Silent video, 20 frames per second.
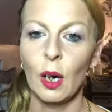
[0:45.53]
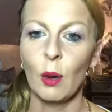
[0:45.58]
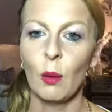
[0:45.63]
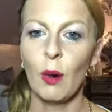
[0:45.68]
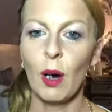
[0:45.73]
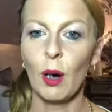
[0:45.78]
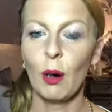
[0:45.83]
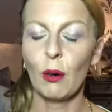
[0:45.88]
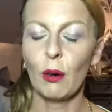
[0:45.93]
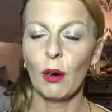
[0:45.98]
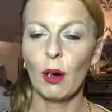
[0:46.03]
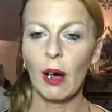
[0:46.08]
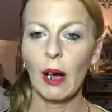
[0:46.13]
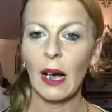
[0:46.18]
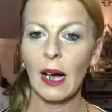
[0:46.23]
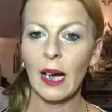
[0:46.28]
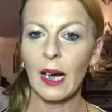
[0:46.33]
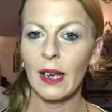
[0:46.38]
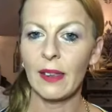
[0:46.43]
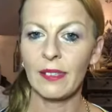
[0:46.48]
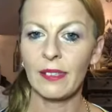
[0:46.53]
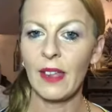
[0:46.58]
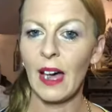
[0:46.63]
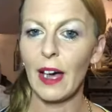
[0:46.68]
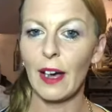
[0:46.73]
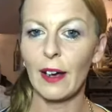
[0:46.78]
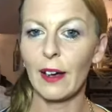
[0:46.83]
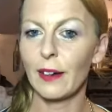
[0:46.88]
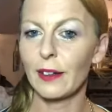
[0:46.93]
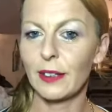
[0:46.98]
Well,
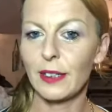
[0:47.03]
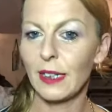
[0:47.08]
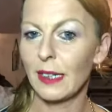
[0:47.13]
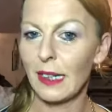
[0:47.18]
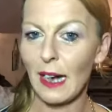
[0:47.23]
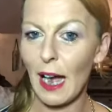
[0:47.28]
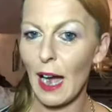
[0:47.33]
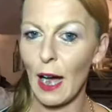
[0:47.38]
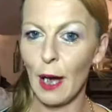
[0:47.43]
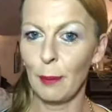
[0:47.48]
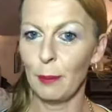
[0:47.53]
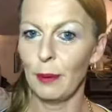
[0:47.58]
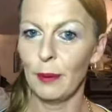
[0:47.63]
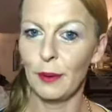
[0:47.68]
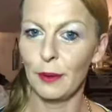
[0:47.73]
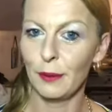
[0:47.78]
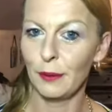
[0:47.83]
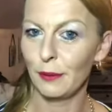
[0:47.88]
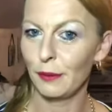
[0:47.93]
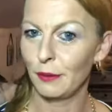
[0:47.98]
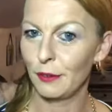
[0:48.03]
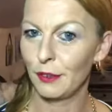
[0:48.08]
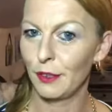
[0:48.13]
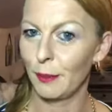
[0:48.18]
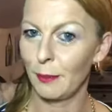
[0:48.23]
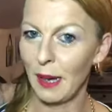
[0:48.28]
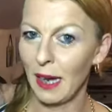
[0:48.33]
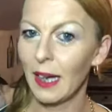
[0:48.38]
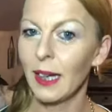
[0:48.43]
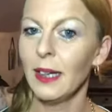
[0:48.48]
that didn't happen
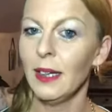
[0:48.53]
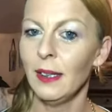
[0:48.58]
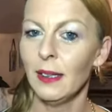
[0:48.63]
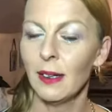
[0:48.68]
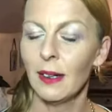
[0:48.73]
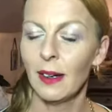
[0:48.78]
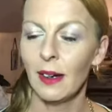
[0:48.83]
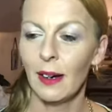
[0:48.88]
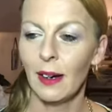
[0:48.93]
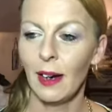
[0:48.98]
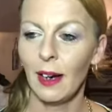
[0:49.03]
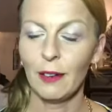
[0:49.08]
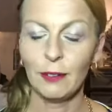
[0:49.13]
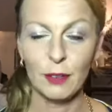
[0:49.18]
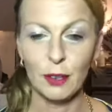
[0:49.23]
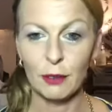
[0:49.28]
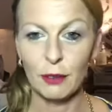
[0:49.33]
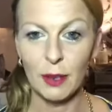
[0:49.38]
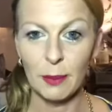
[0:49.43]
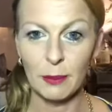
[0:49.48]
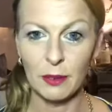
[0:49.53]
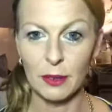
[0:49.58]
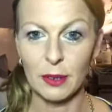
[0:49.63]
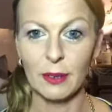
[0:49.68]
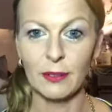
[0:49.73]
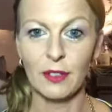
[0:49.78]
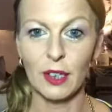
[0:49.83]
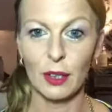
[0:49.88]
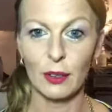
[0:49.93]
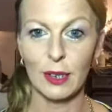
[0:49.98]
to me. After 3
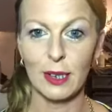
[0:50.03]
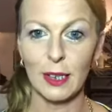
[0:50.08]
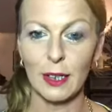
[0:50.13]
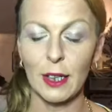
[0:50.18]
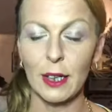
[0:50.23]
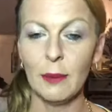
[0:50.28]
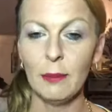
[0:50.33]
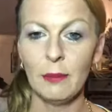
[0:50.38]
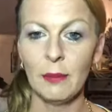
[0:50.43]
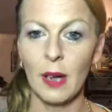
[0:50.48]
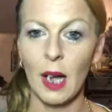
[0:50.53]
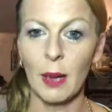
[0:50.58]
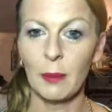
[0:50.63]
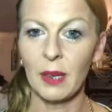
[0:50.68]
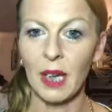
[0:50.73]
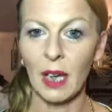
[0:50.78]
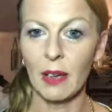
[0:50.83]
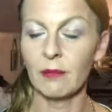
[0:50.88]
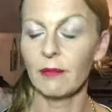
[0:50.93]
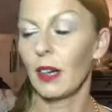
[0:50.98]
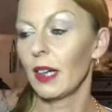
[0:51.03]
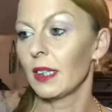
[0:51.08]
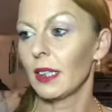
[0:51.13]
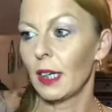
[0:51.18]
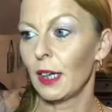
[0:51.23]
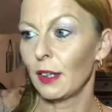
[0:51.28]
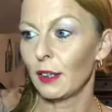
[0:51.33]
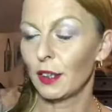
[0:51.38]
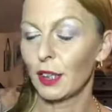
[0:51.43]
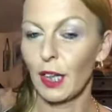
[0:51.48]
months of using them, I'm getting
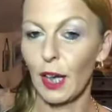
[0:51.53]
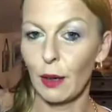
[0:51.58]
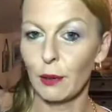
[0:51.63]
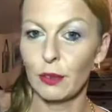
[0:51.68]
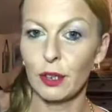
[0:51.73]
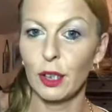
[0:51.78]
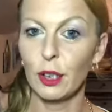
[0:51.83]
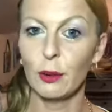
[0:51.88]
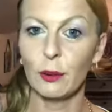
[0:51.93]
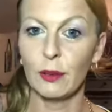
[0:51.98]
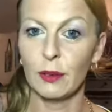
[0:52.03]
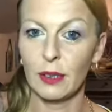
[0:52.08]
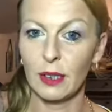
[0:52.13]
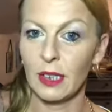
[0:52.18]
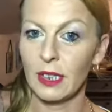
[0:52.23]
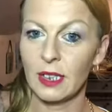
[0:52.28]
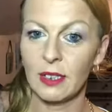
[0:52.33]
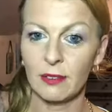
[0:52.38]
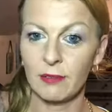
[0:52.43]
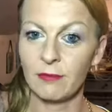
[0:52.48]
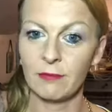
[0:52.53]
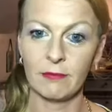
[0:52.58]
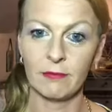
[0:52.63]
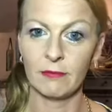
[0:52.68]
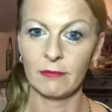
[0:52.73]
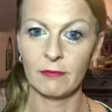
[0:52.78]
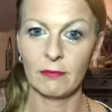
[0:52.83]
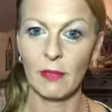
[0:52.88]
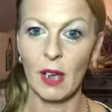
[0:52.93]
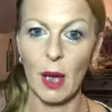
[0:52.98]
ready to go to this
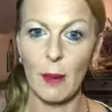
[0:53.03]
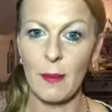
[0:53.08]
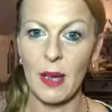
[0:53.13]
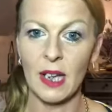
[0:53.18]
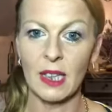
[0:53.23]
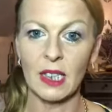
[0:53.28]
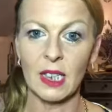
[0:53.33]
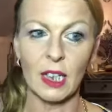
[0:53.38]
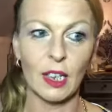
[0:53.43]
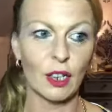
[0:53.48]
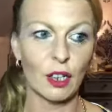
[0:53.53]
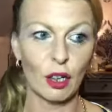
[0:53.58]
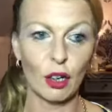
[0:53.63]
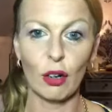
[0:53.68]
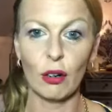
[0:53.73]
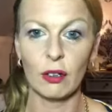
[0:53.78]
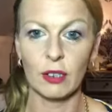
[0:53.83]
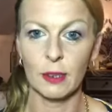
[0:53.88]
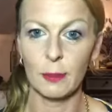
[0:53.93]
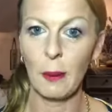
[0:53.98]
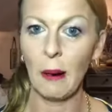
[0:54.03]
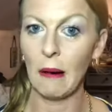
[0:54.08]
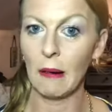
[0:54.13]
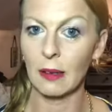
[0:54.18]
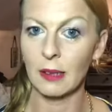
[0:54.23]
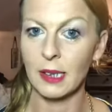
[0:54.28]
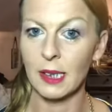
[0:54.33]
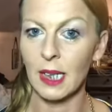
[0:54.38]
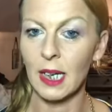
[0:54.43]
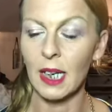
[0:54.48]
amazing launch
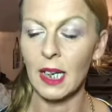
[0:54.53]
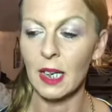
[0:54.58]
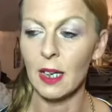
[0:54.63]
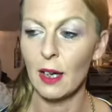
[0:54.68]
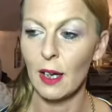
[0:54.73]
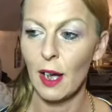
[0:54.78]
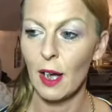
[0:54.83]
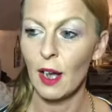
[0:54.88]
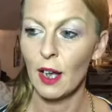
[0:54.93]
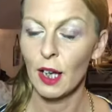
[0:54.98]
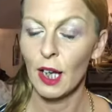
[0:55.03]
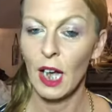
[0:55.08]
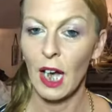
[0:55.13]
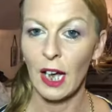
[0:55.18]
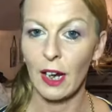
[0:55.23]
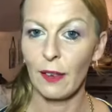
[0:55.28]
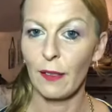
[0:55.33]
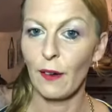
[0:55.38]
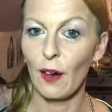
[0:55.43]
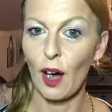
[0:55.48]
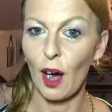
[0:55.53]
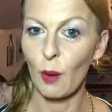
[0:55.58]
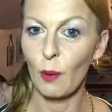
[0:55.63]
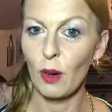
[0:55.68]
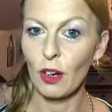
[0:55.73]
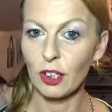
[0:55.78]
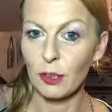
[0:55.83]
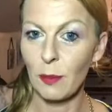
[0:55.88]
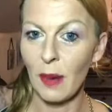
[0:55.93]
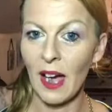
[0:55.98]
party. And I thought, I'll
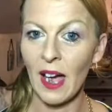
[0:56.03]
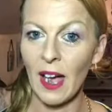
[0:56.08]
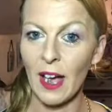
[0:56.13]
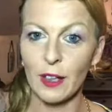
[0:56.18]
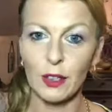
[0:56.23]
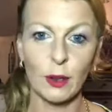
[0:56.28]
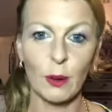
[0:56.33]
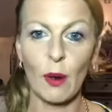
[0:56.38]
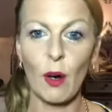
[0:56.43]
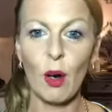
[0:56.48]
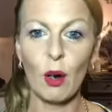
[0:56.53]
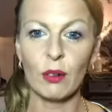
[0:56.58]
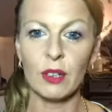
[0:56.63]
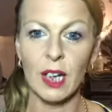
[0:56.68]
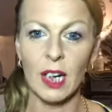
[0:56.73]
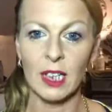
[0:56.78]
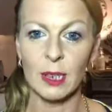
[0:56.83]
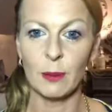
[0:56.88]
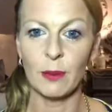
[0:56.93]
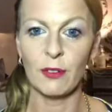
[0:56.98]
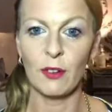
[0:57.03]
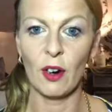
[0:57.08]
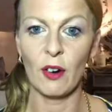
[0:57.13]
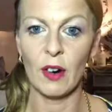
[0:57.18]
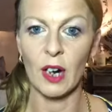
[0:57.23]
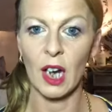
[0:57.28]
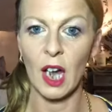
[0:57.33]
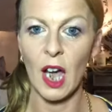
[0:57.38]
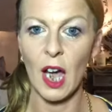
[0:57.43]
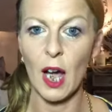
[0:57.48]
wash my hair, do it all nice
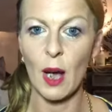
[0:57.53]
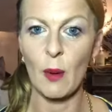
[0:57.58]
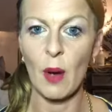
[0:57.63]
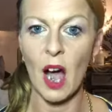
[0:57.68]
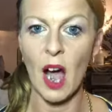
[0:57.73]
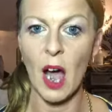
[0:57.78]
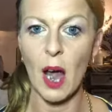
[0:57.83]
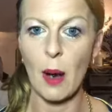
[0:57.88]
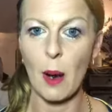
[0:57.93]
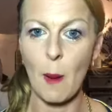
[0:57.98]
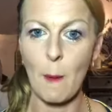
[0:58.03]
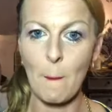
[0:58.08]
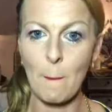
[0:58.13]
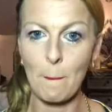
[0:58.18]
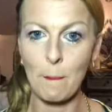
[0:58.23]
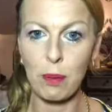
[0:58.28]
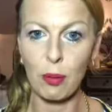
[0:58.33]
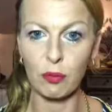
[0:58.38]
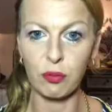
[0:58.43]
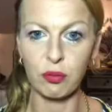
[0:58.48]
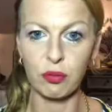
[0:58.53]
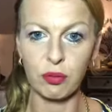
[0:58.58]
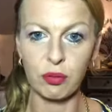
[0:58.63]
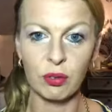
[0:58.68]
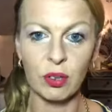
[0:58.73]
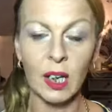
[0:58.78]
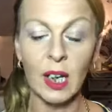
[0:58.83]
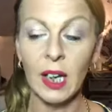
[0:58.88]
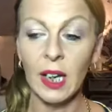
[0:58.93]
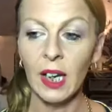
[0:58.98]
before I go. And poof,